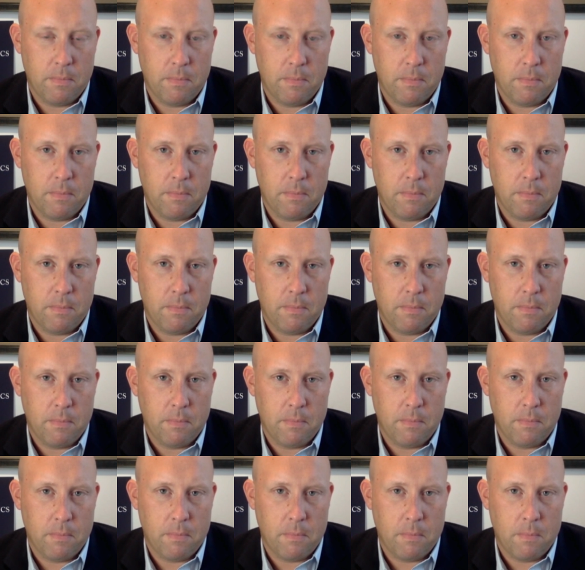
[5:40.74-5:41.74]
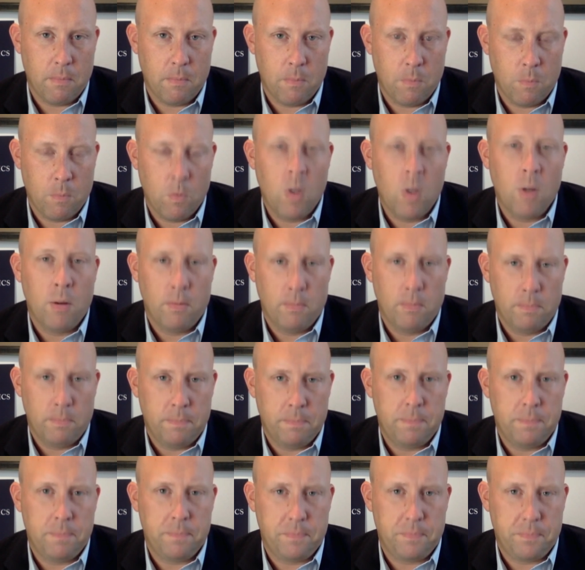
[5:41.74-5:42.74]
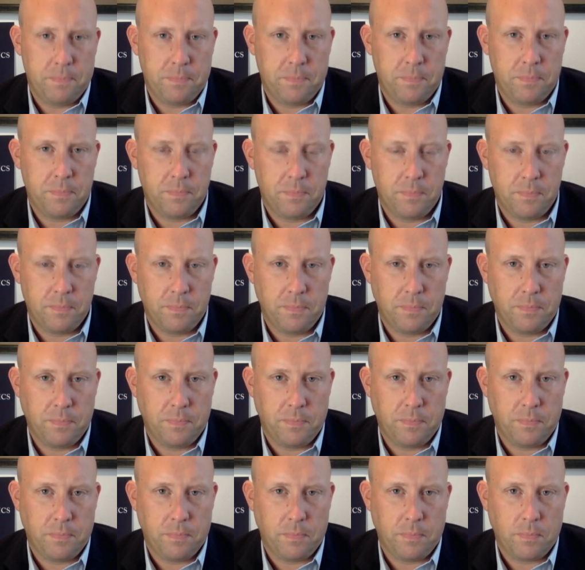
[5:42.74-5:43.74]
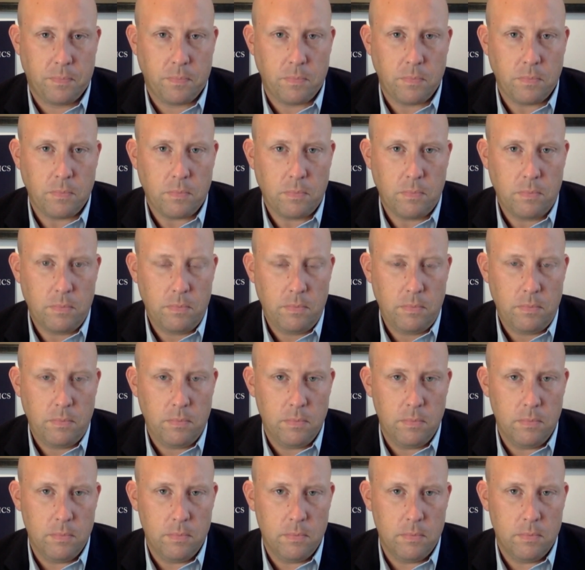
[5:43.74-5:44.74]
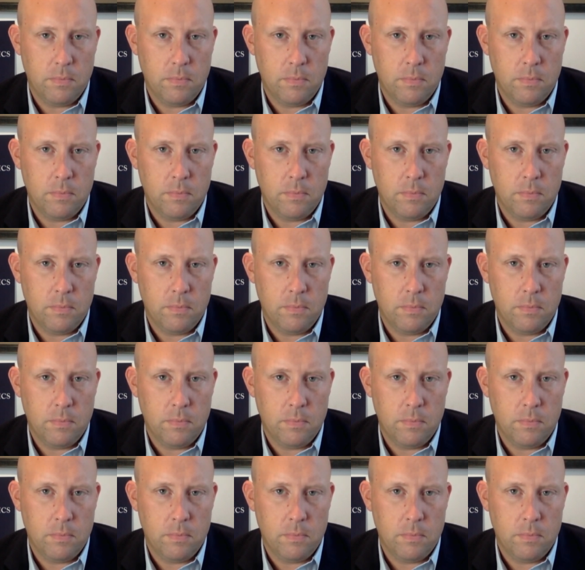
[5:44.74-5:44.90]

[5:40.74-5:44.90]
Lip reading: No words are spoken by the person on screen.